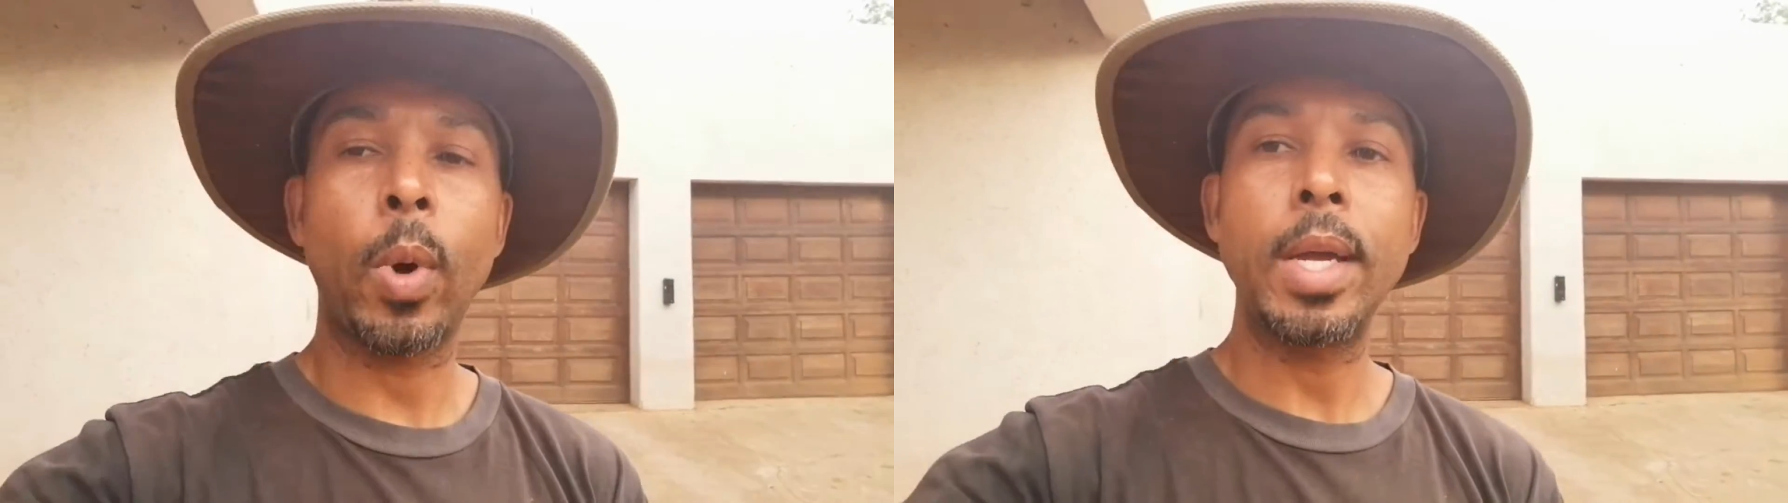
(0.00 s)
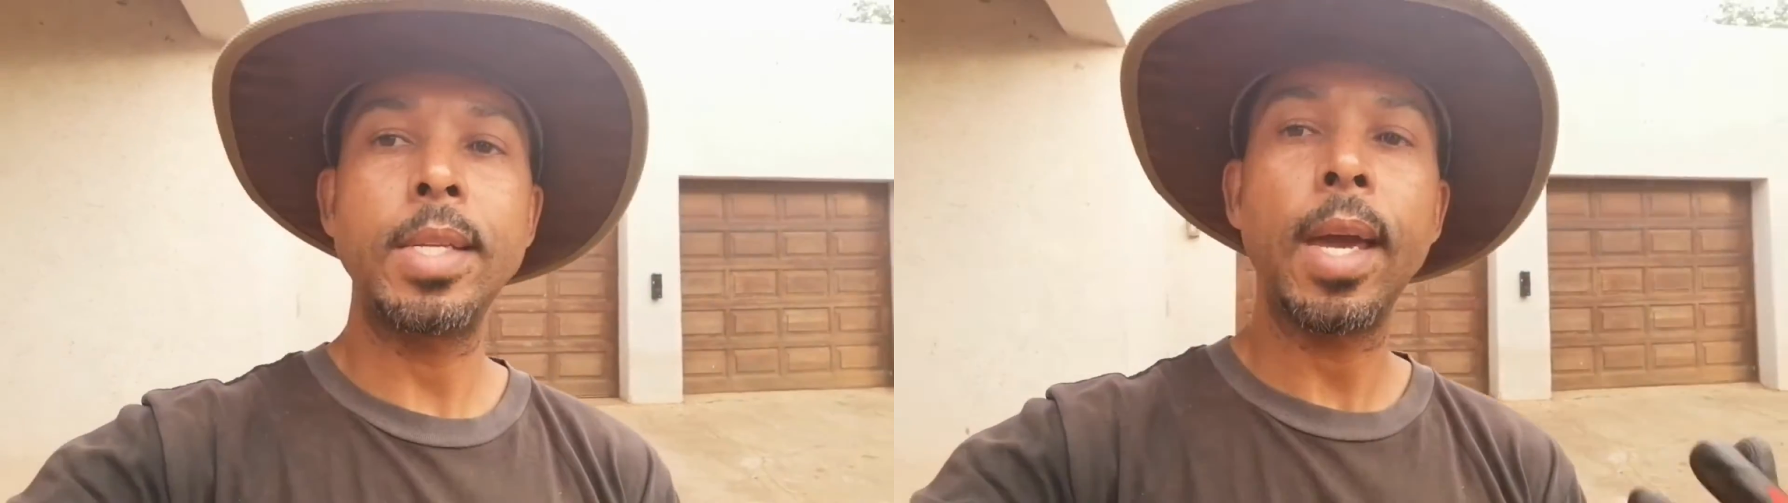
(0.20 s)

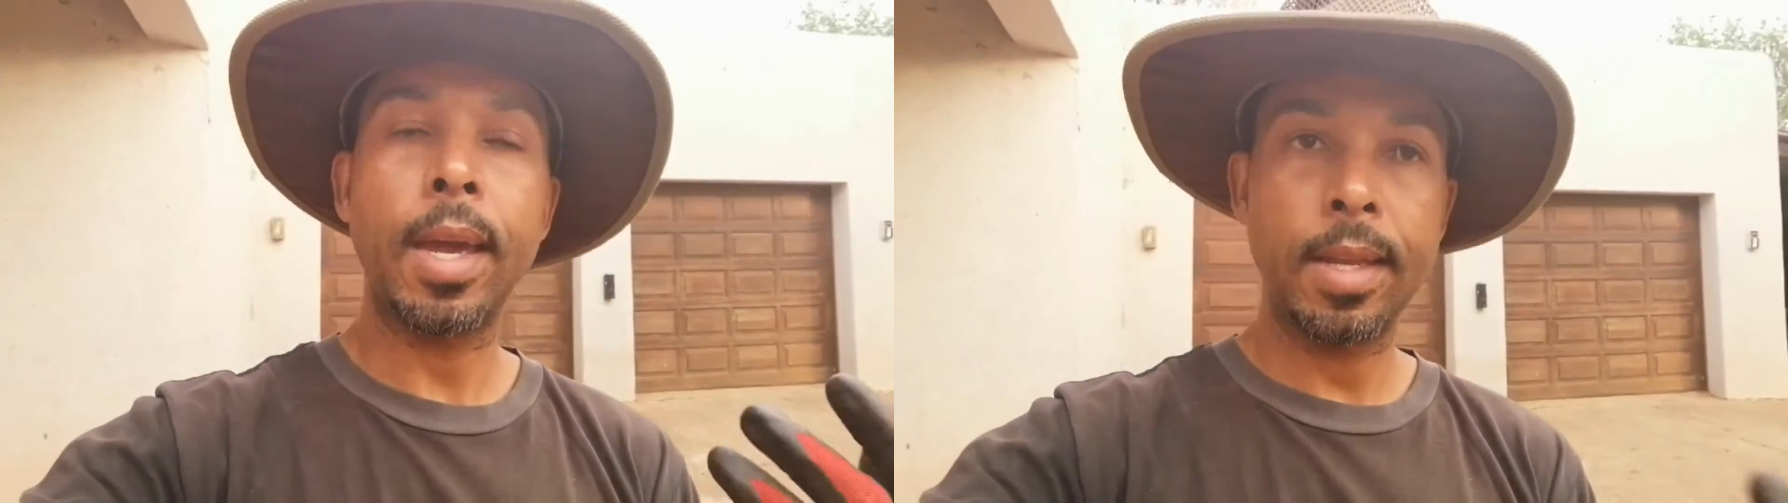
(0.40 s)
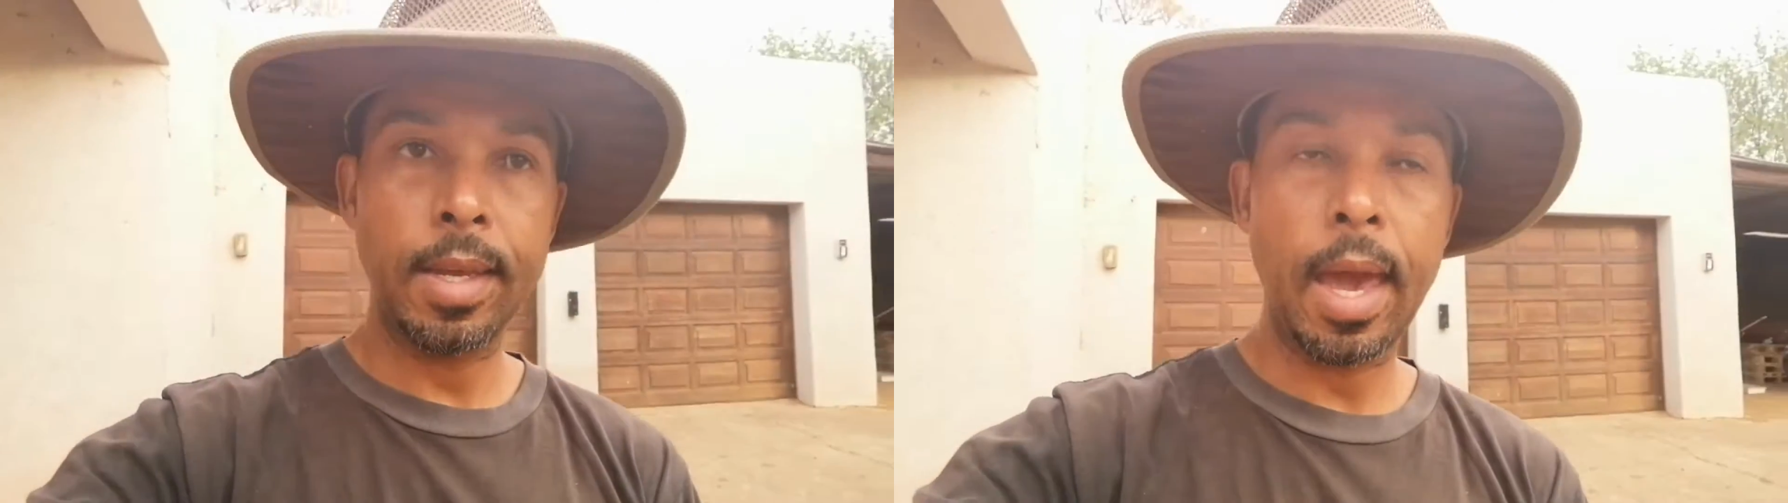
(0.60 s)
Whitey I
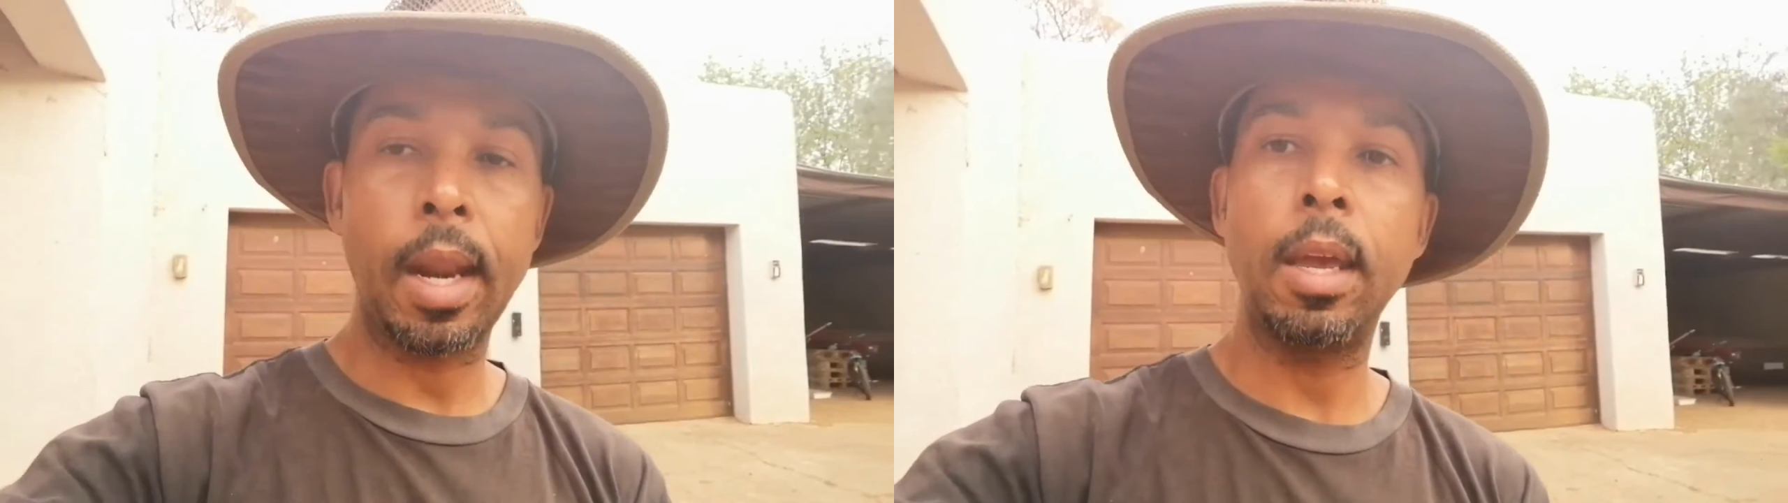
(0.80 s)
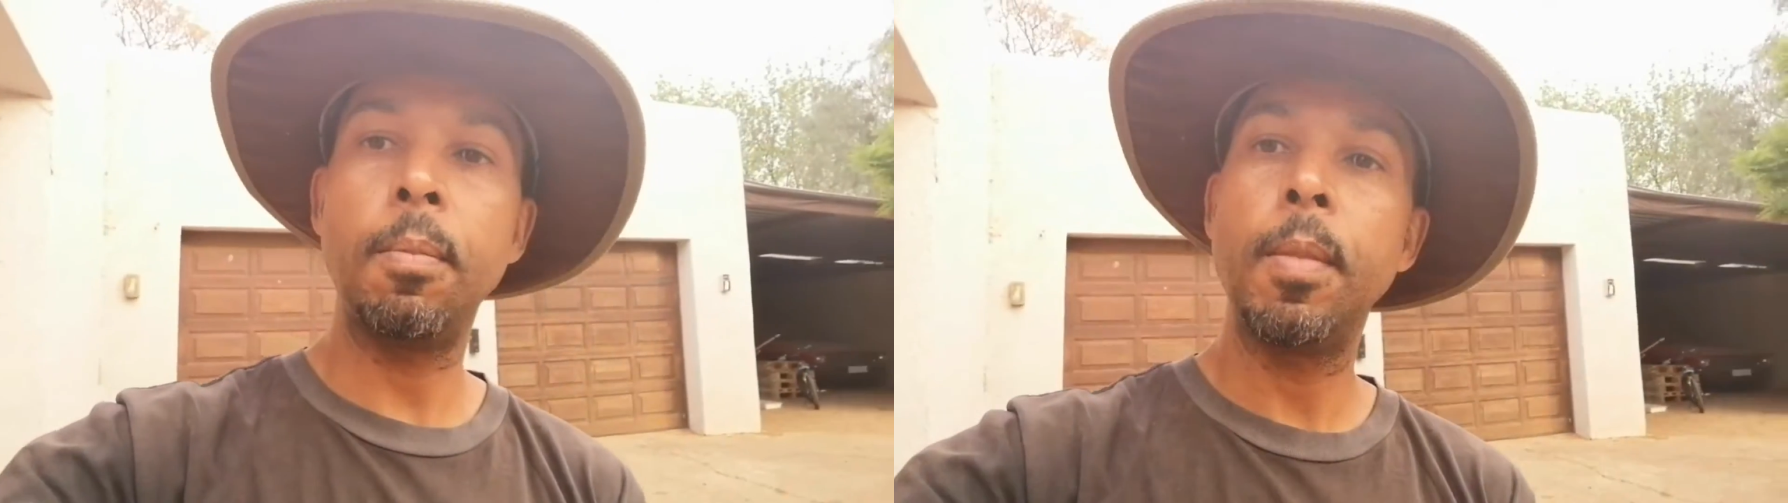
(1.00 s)
can
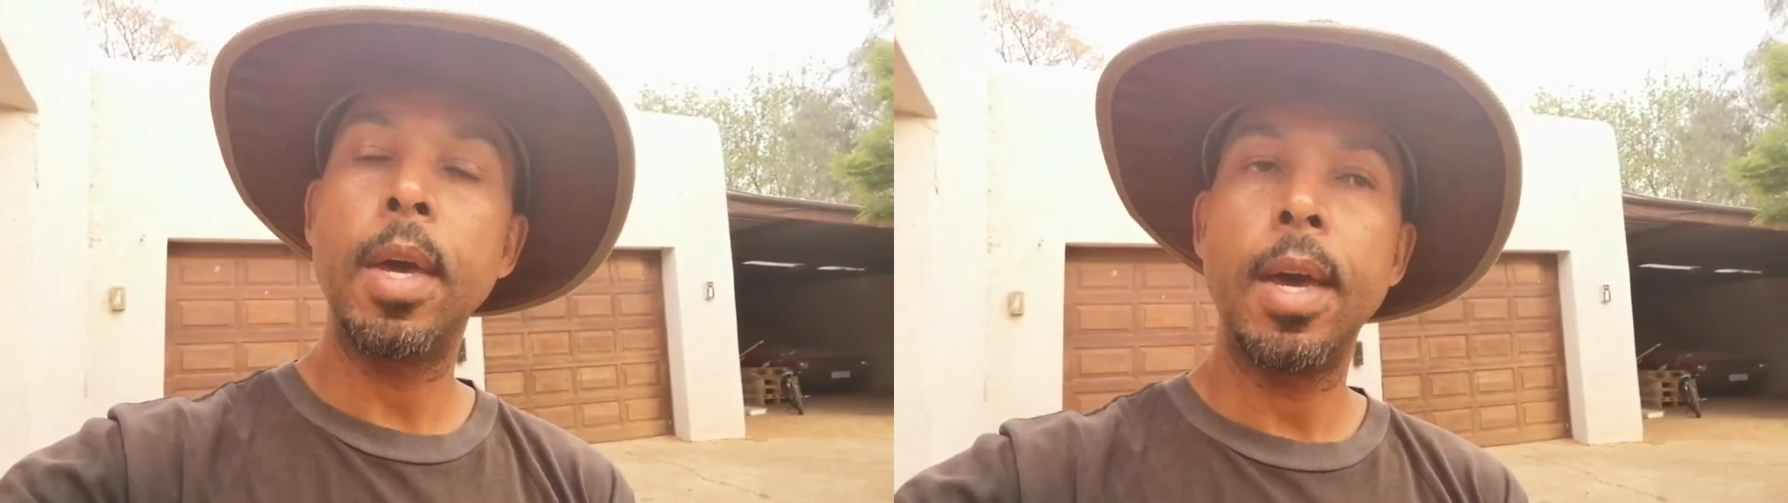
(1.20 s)
carry him